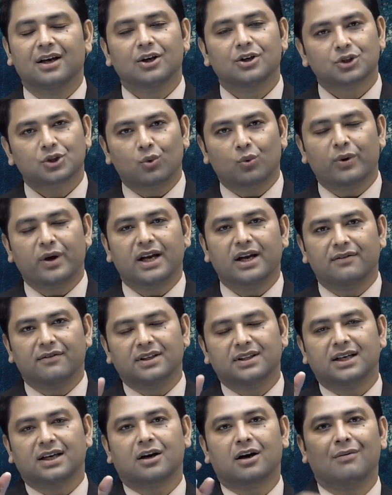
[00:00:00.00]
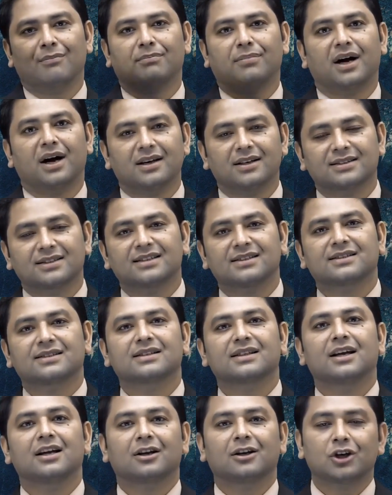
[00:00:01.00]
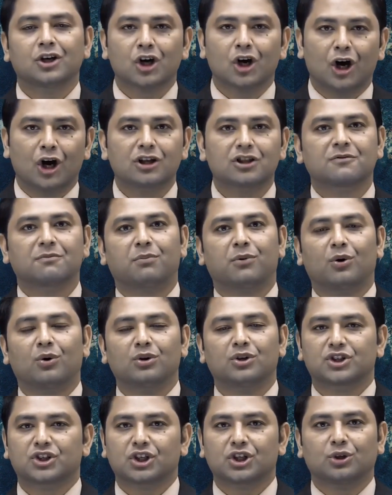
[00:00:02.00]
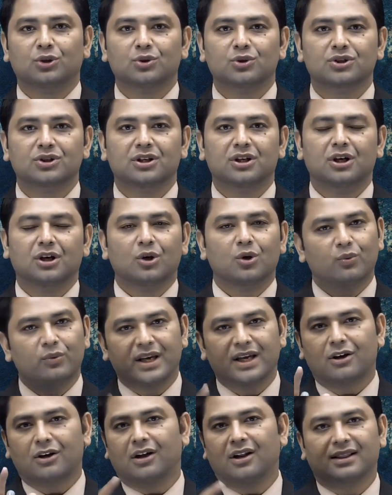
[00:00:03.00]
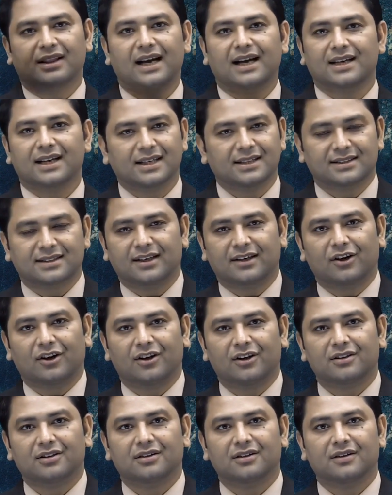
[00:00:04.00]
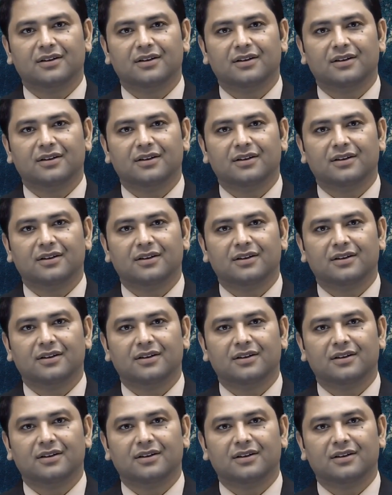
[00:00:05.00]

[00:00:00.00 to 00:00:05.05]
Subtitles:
So wherever the compass's north pole shows, we call that as the north,